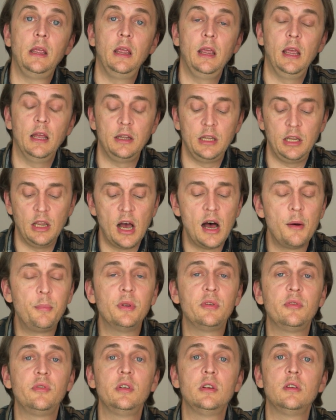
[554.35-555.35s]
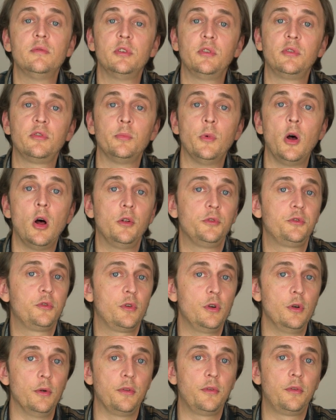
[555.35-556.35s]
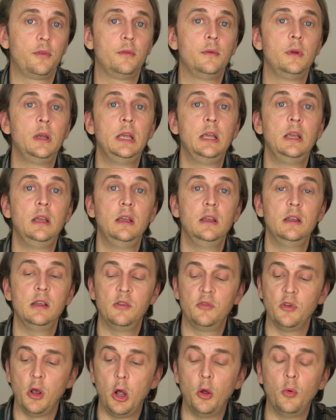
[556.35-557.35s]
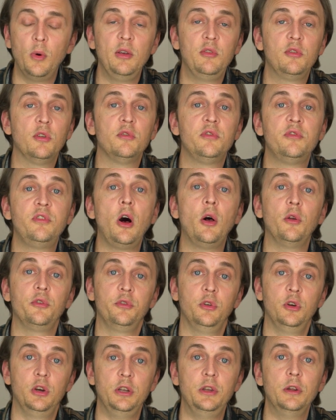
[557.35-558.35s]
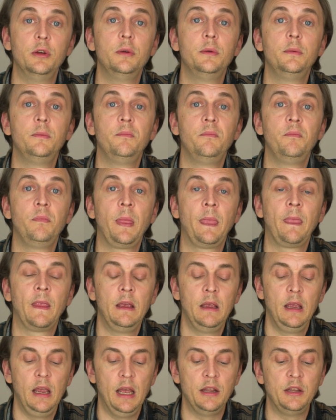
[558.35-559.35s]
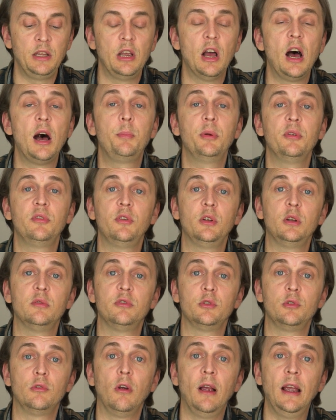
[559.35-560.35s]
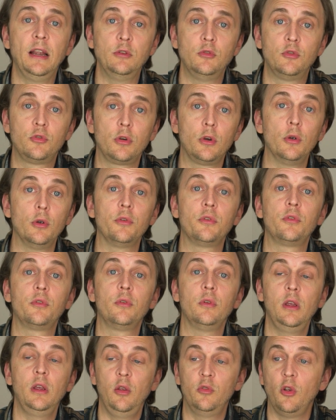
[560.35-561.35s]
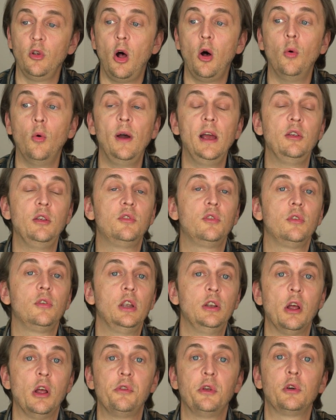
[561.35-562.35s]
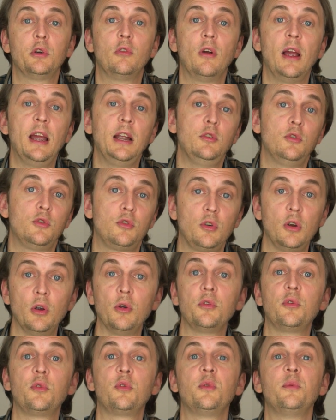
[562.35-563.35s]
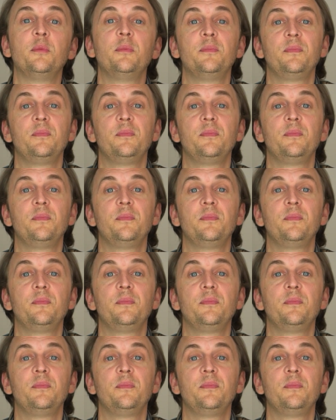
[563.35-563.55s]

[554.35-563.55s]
And the opposite of a small truth is always a falsehood. And the opposite of a great truth is always another great truth.